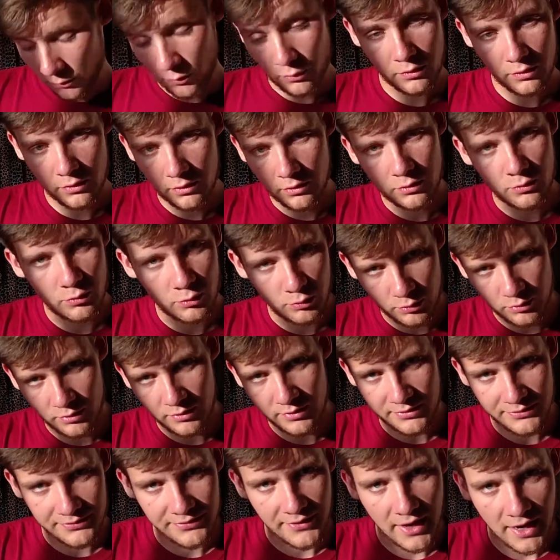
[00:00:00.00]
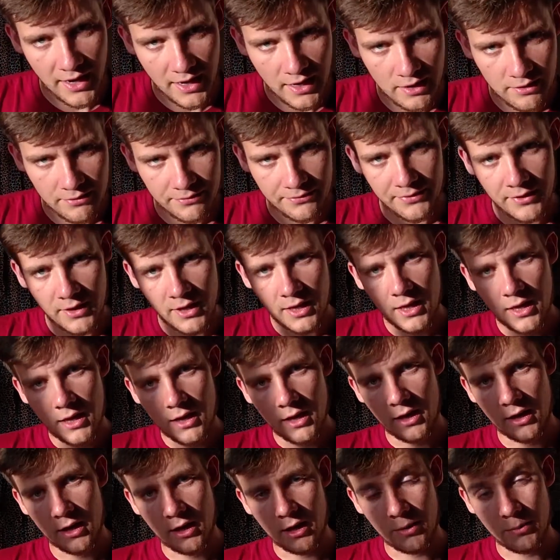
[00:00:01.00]
4 or 5
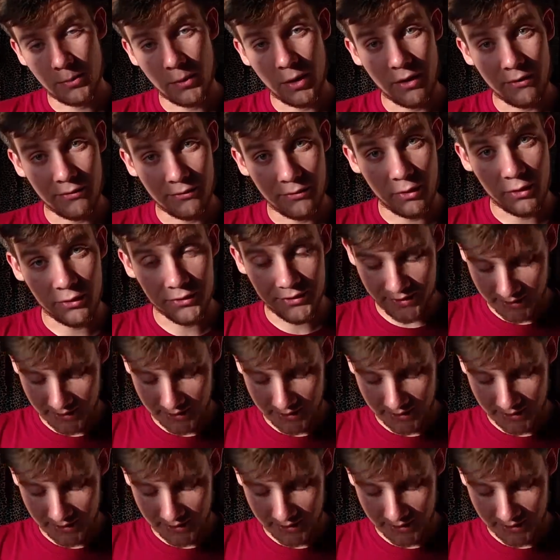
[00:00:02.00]
of all